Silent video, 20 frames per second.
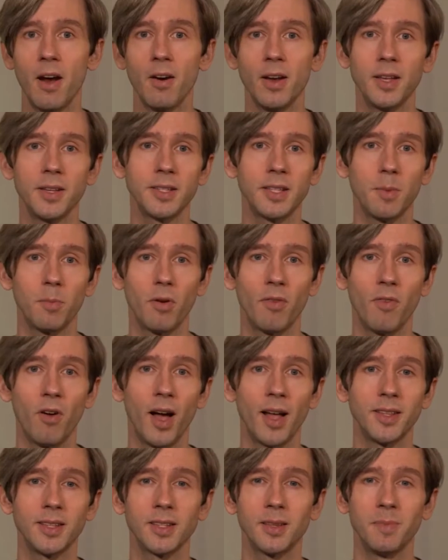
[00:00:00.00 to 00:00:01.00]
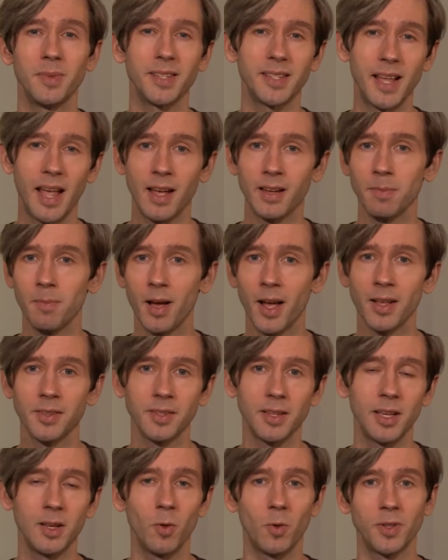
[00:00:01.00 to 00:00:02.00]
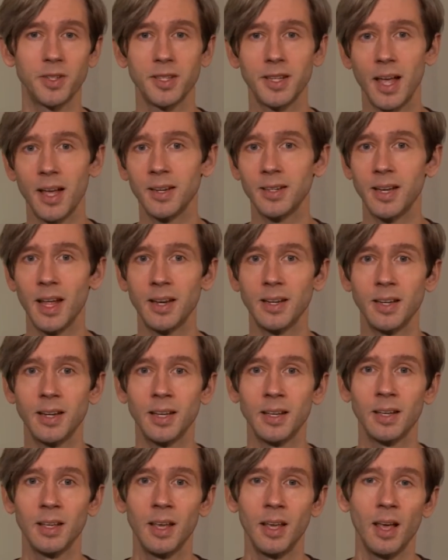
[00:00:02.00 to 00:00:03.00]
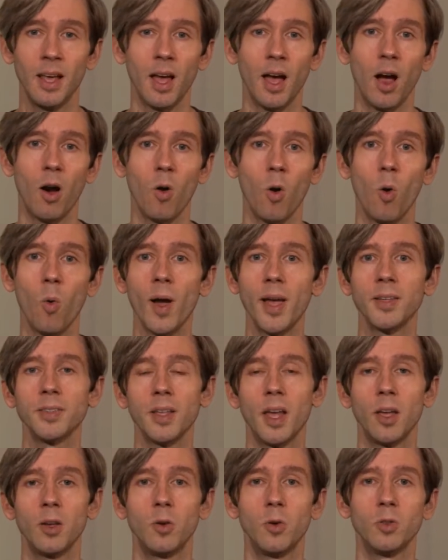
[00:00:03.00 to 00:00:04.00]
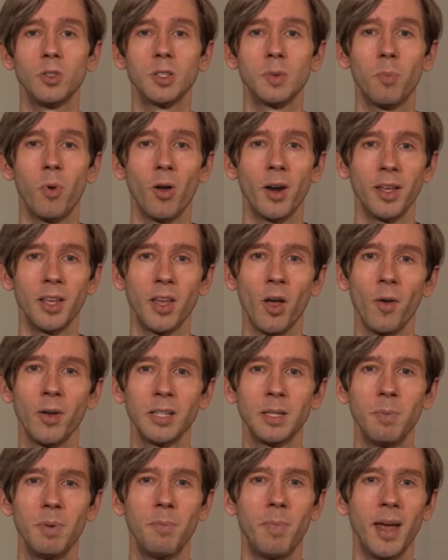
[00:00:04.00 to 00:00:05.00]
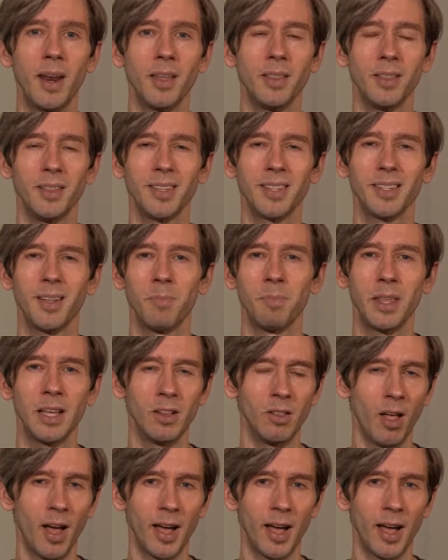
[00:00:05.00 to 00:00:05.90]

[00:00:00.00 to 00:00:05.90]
areas that provide some sound masking or sound deadening are always a good spot and going to be better than something